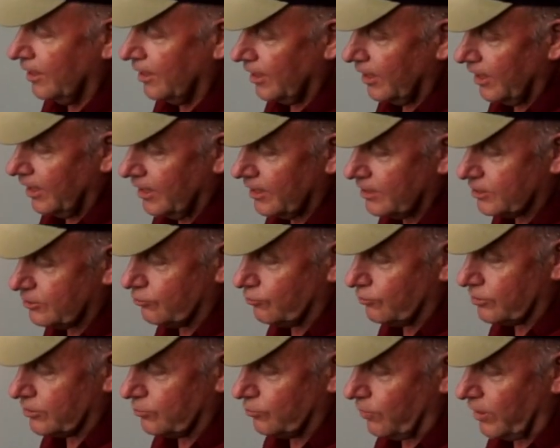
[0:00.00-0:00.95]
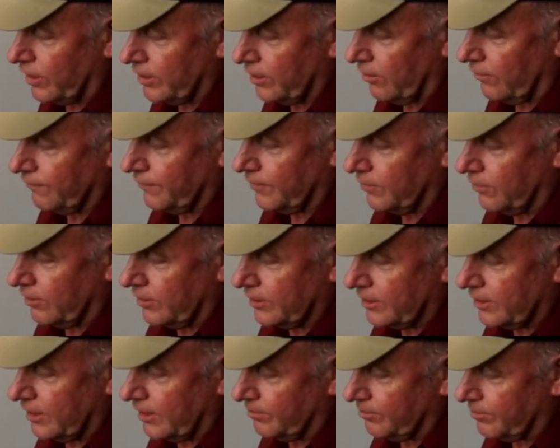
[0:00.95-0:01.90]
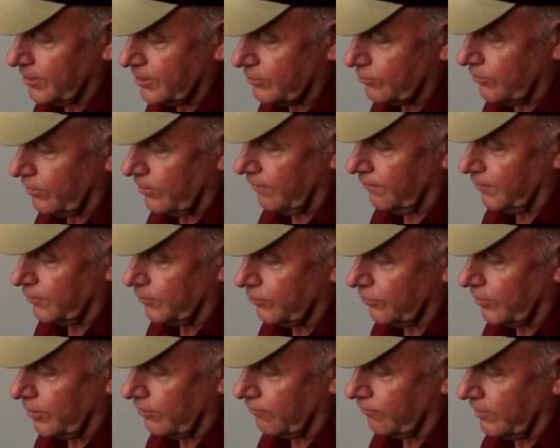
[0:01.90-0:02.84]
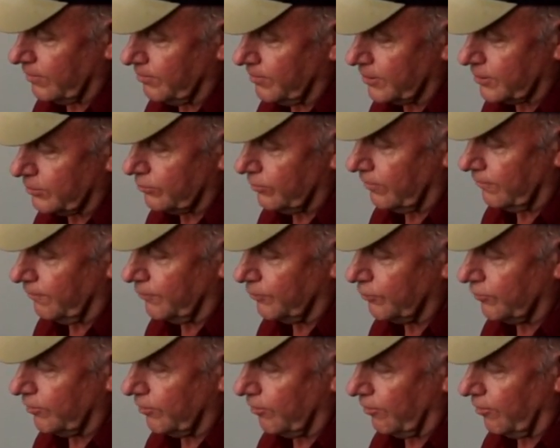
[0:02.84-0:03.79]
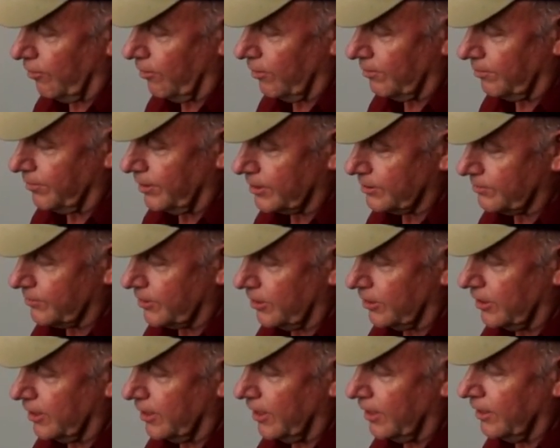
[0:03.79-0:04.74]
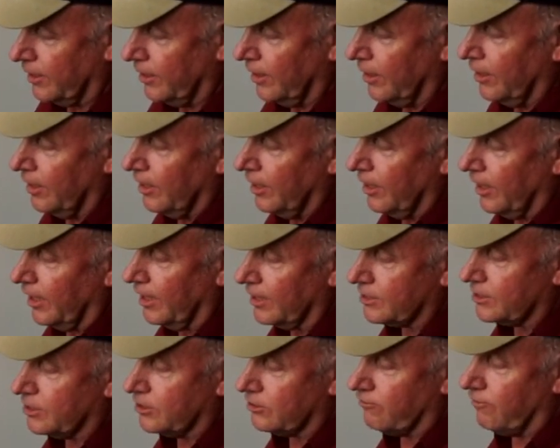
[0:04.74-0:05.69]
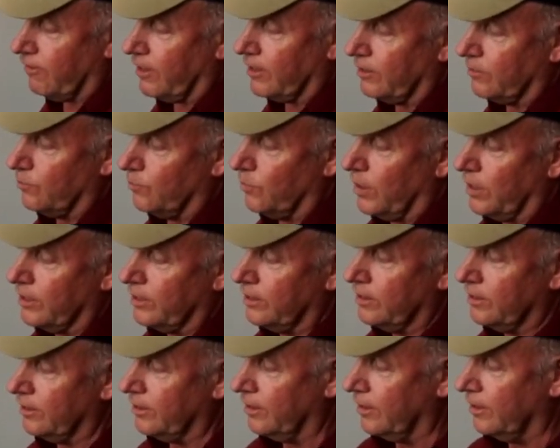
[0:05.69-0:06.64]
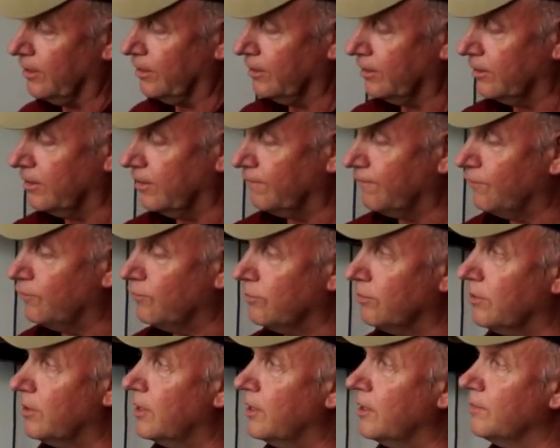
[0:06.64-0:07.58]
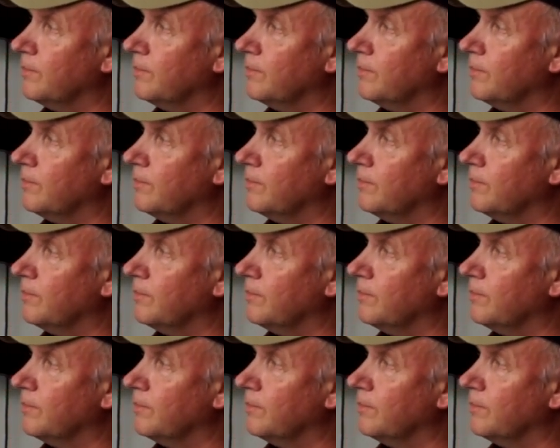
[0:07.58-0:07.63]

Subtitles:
X was 1 over 19 plus 1 over 23 plus 1 over 29 plus da da da. X is greater than 1, therefore